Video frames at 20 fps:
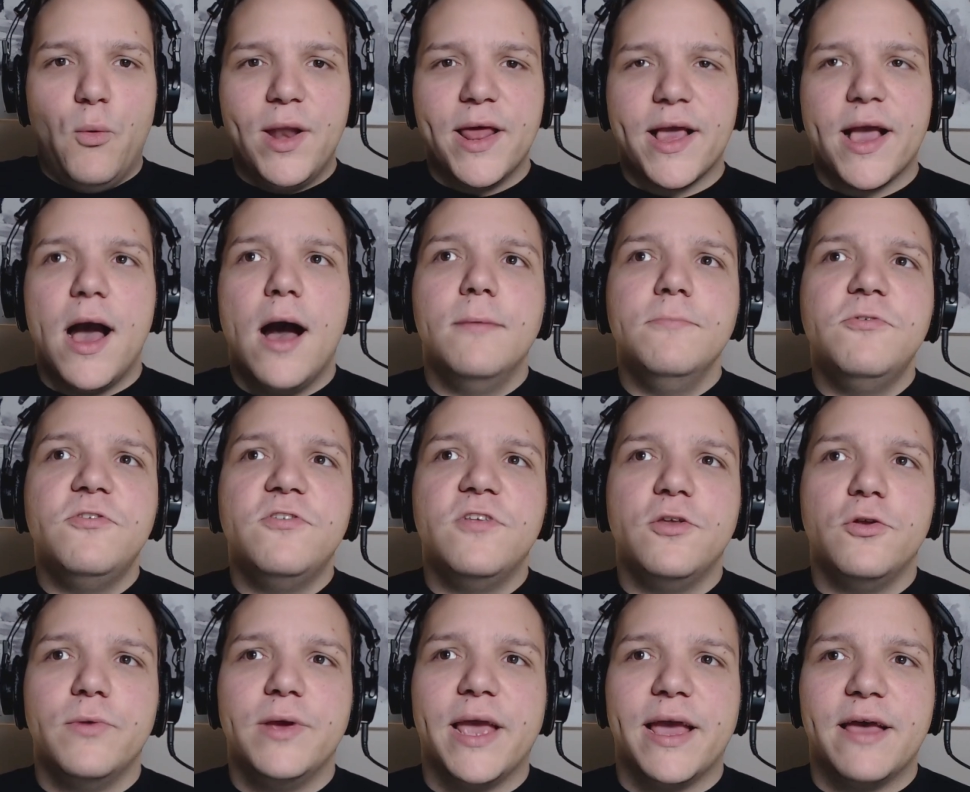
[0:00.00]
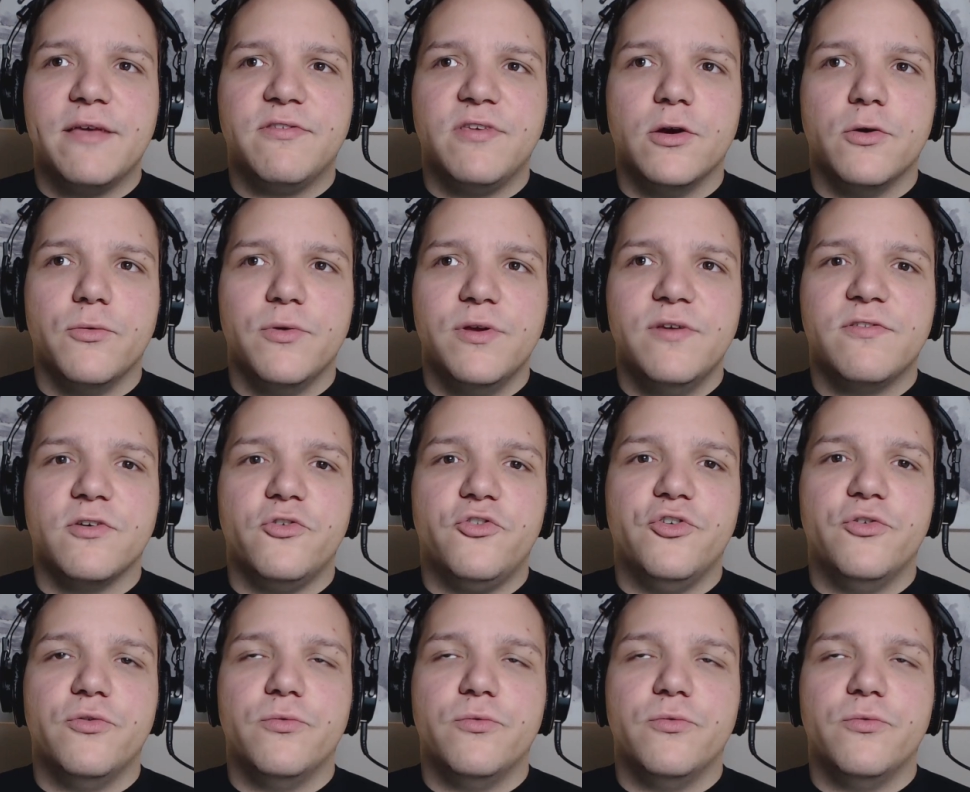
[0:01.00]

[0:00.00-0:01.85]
When it comes to doing SEO research,